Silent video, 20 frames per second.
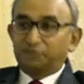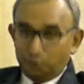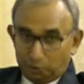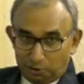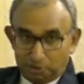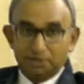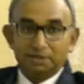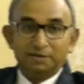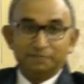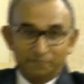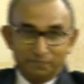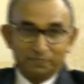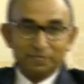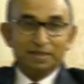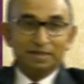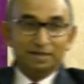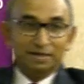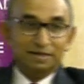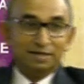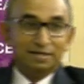crores.
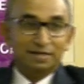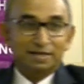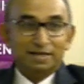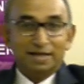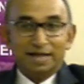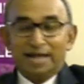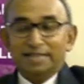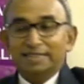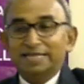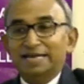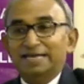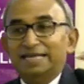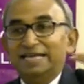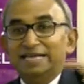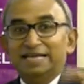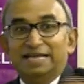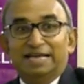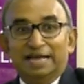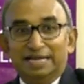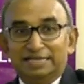And then
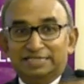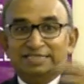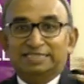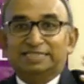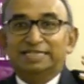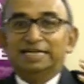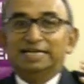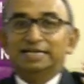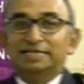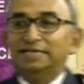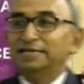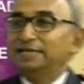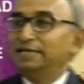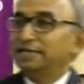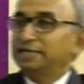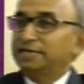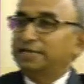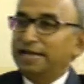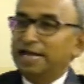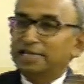he hits it,
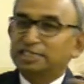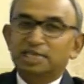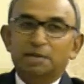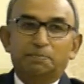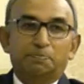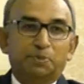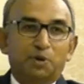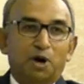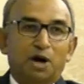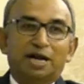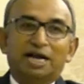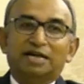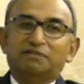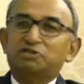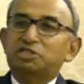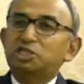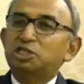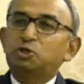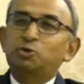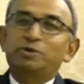creates a product
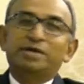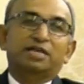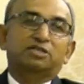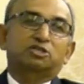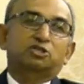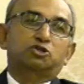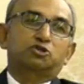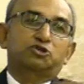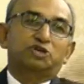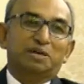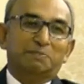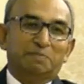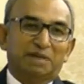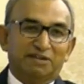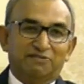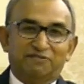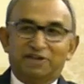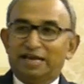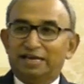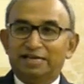which is doing
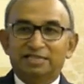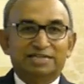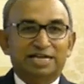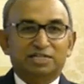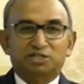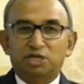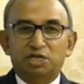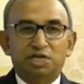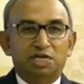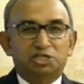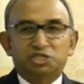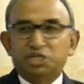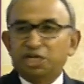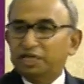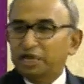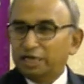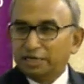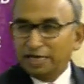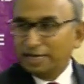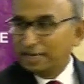extremely well. It's actually a
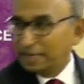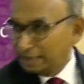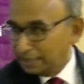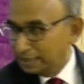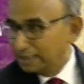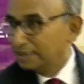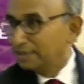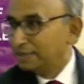shikakai,